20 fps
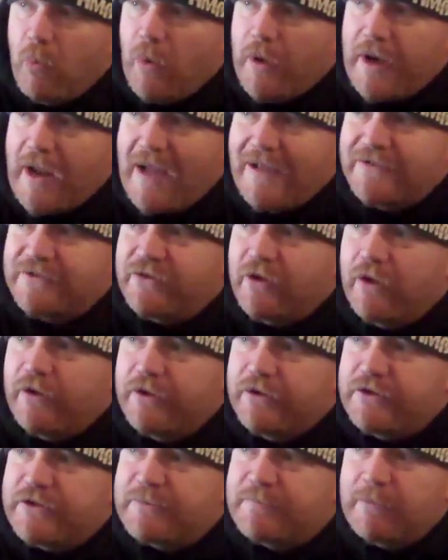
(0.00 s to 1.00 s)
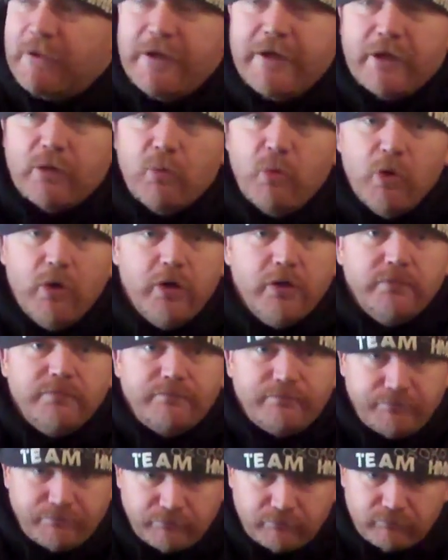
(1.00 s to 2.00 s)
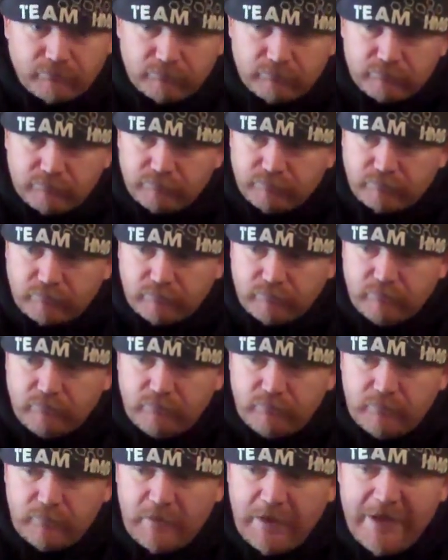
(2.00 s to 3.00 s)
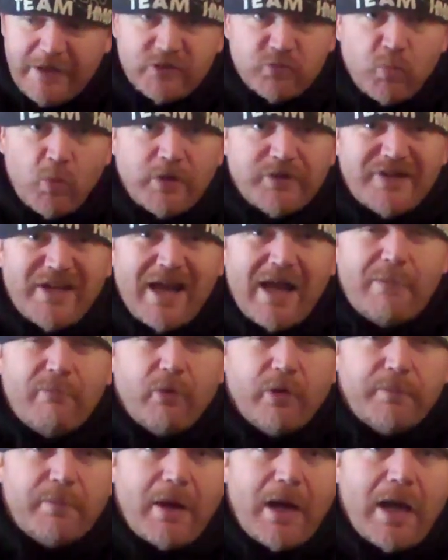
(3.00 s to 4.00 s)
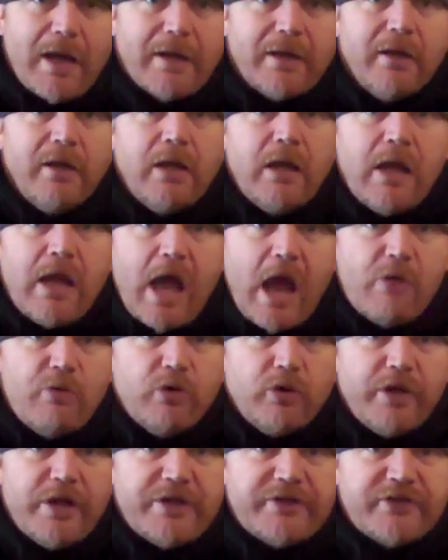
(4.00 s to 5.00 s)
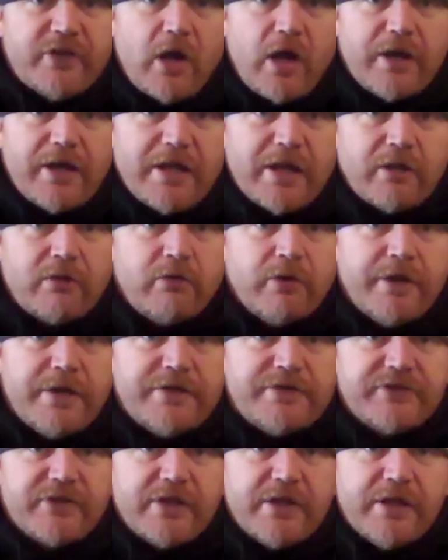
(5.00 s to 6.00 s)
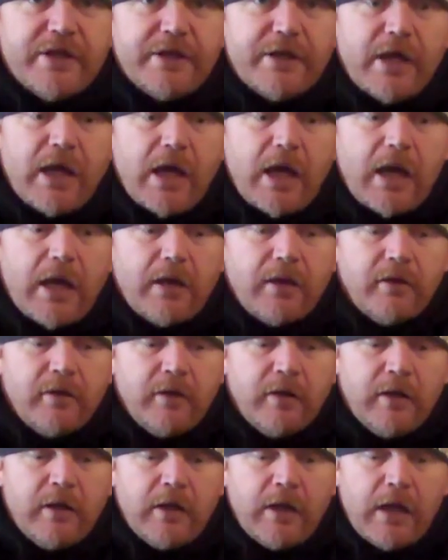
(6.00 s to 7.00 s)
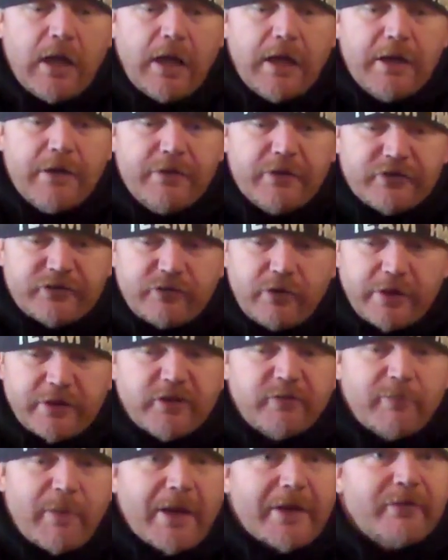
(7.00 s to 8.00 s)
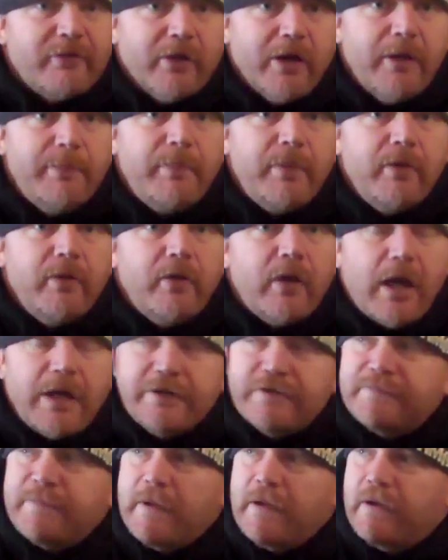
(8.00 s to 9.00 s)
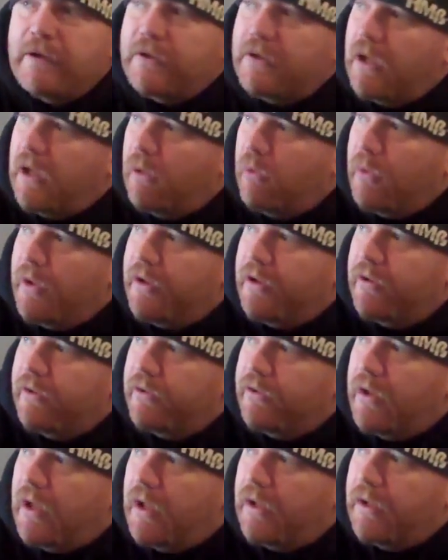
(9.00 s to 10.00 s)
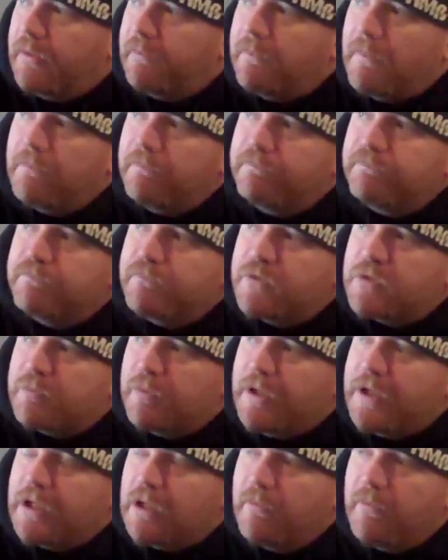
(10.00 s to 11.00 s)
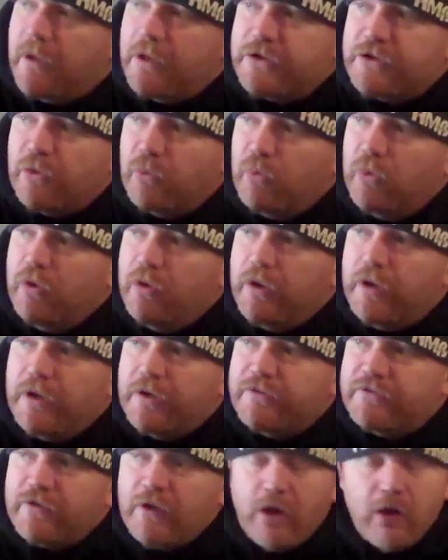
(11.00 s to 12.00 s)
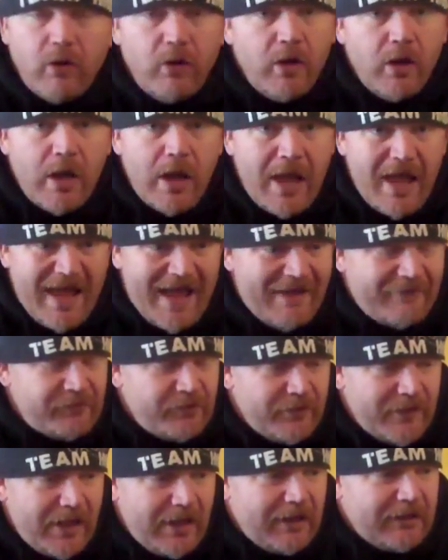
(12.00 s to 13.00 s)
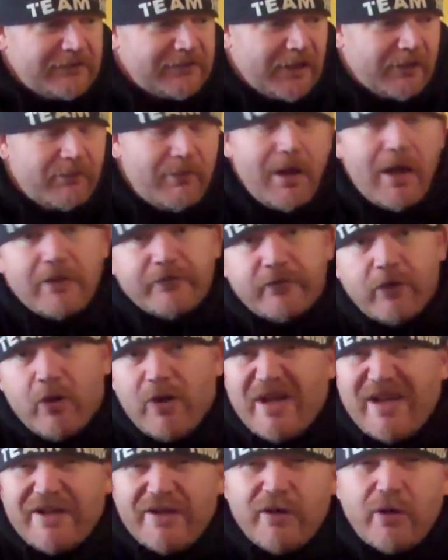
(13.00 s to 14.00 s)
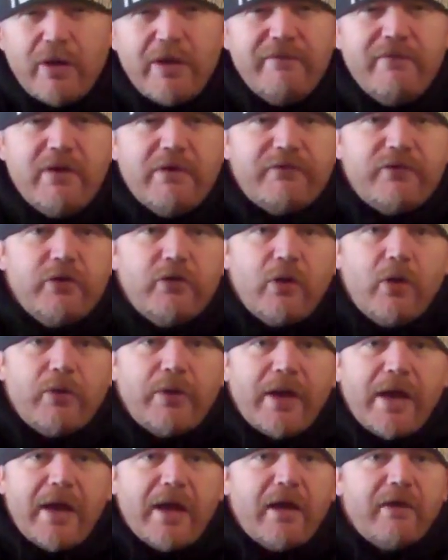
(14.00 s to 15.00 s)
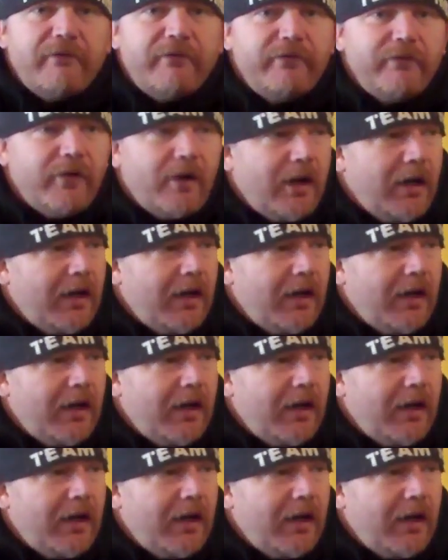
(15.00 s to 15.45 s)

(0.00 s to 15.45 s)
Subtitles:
when I started splitting wood, is one time when I really saw an increase in the strength of my grip. I spent a winter splitting a bunch of wood, and so after that I was like, wow. So even if you don't have